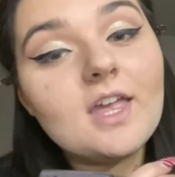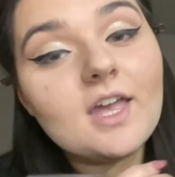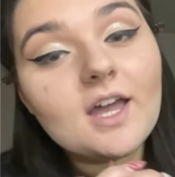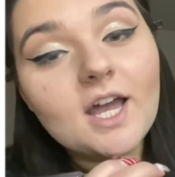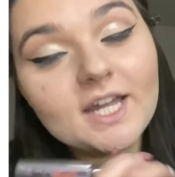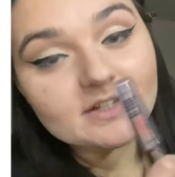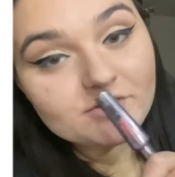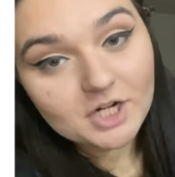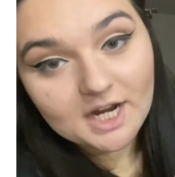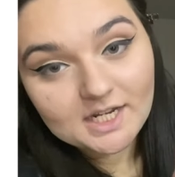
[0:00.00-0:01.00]
I have
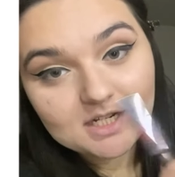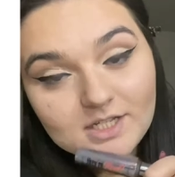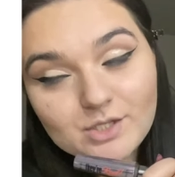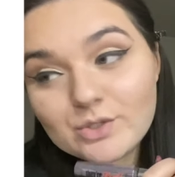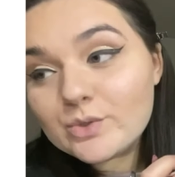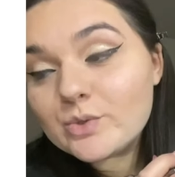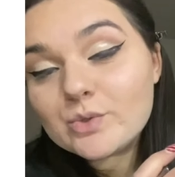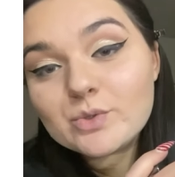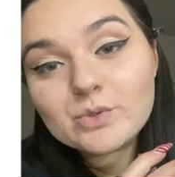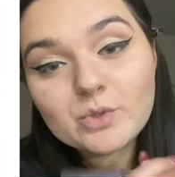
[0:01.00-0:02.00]
tried
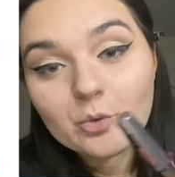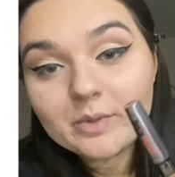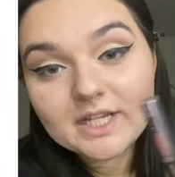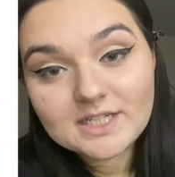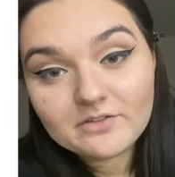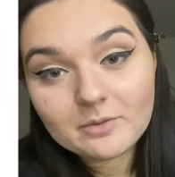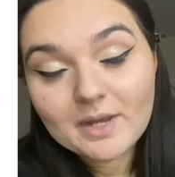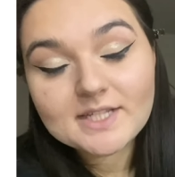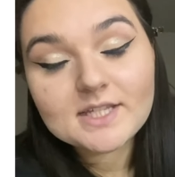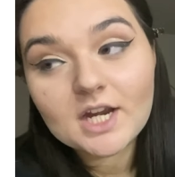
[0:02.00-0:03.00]
so many different
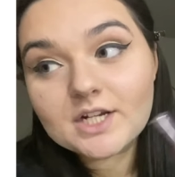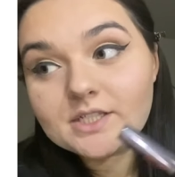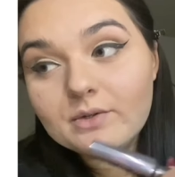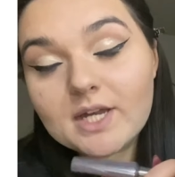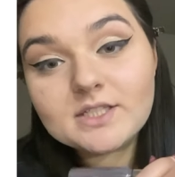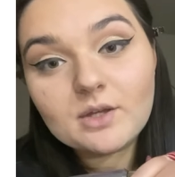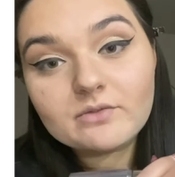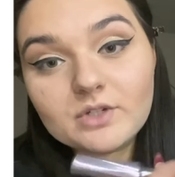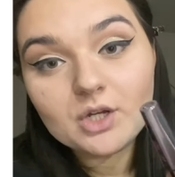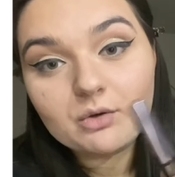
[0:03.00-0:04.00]
mascaras, you guys, you have
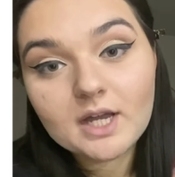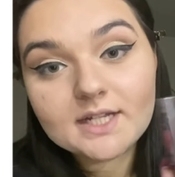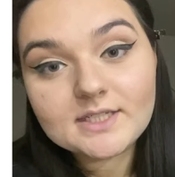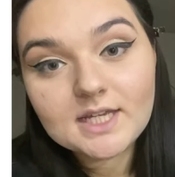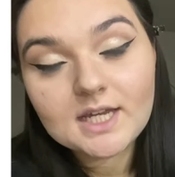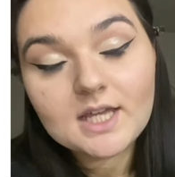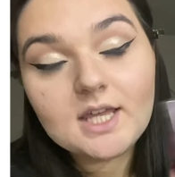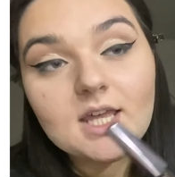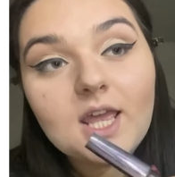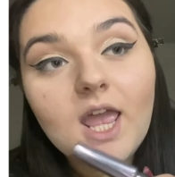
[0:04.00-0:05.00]
no idea.
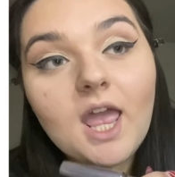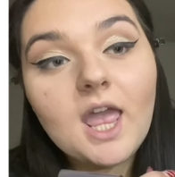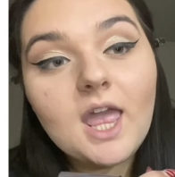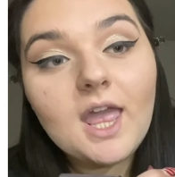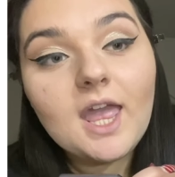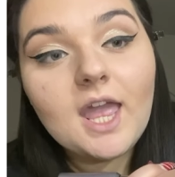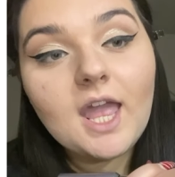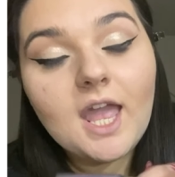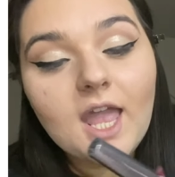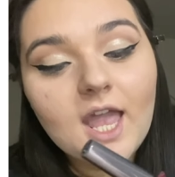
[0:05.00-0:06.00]

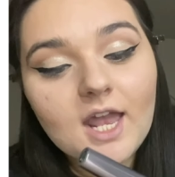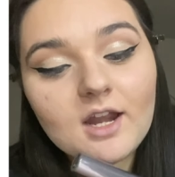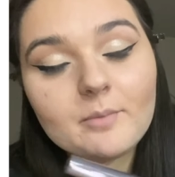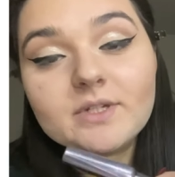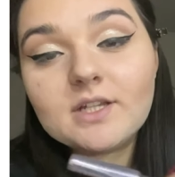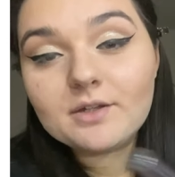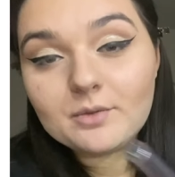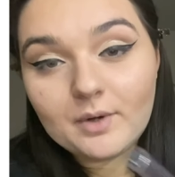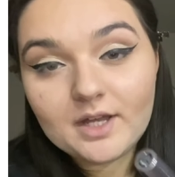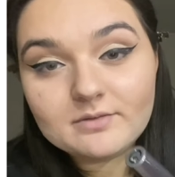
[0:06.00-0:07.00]
And I'm gonna tell you
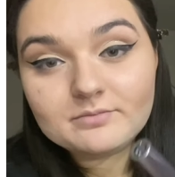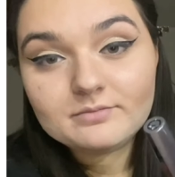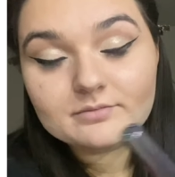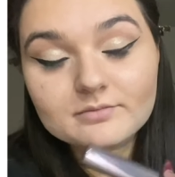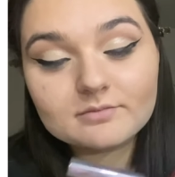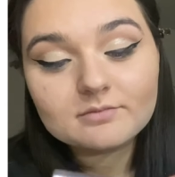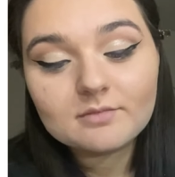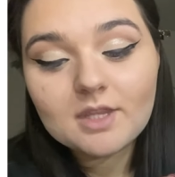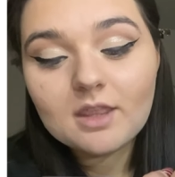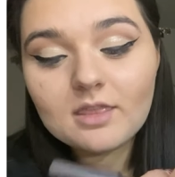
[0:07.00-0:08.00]
what,
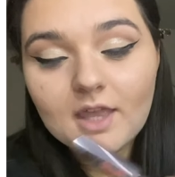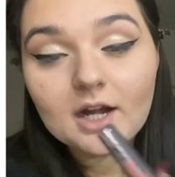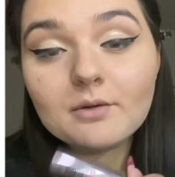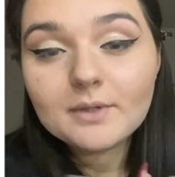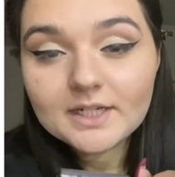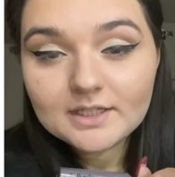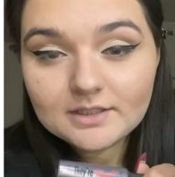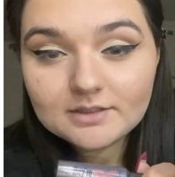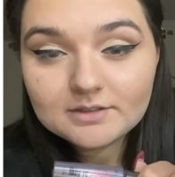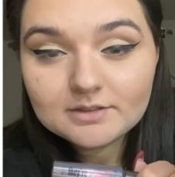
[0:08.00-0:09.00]
They're Real
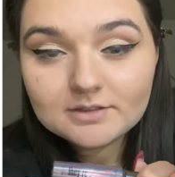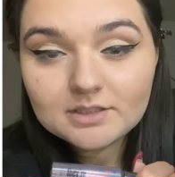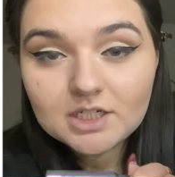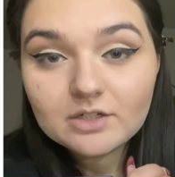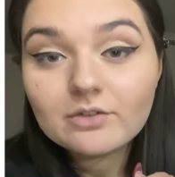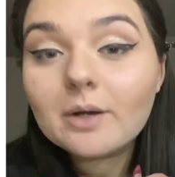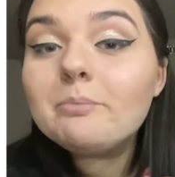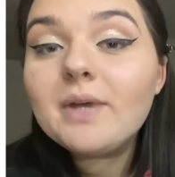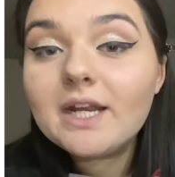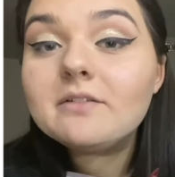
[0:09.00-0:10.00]
from
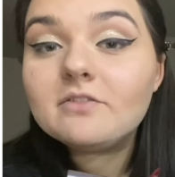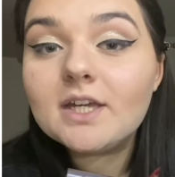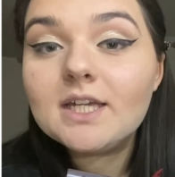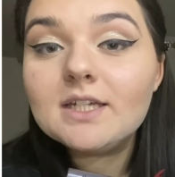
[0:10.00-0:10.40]
Benefit